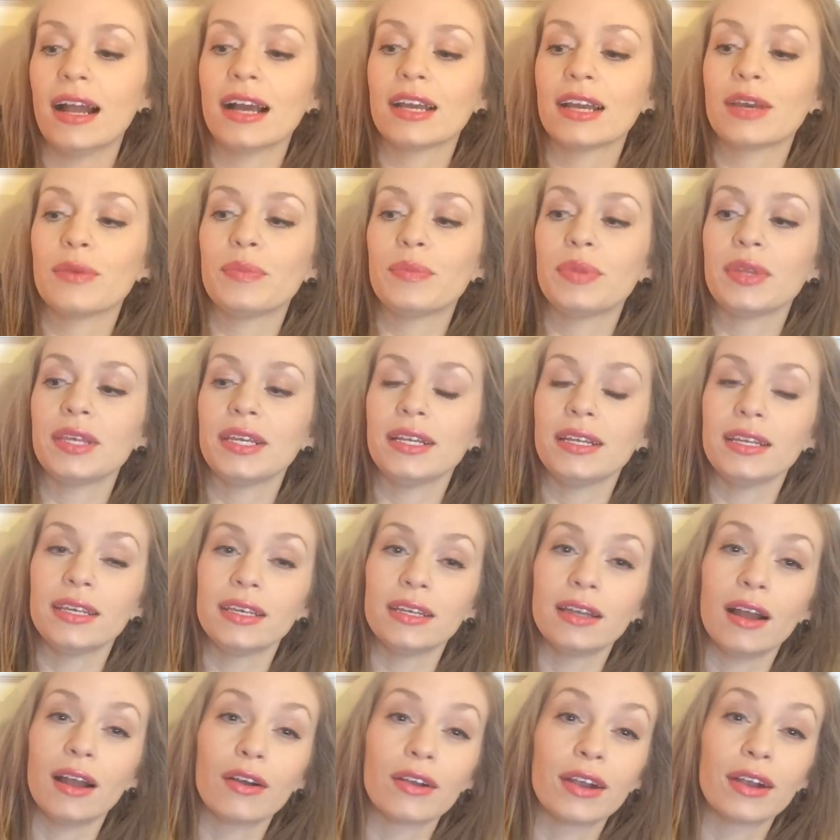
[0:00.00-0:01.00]
I
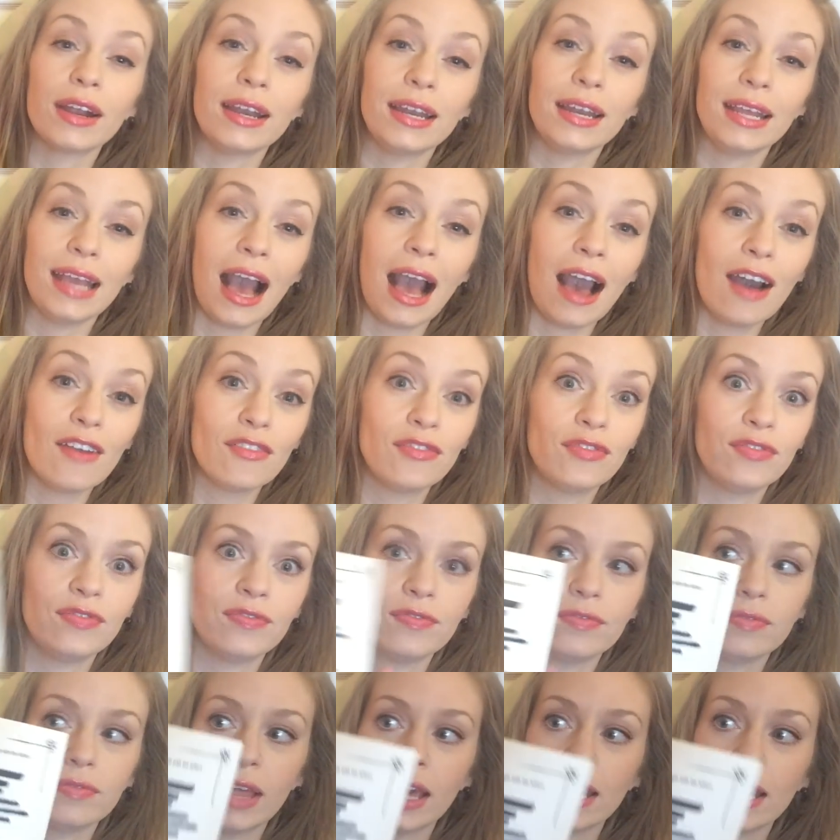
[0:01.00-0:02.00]
completed already. I've
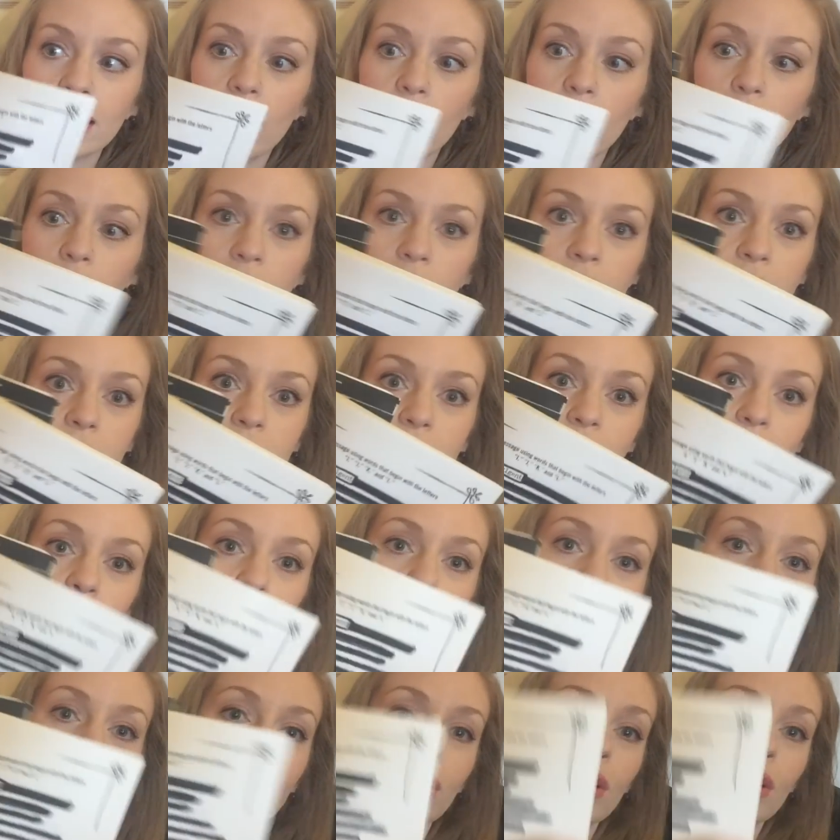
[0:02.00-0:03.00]
like already
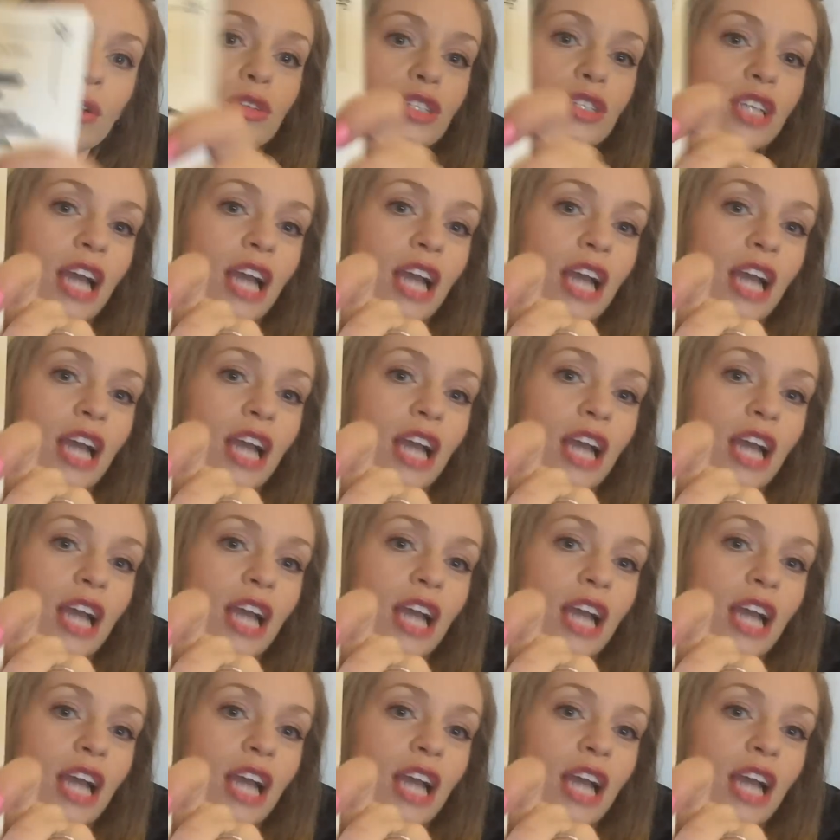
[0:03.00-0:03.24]
done one whole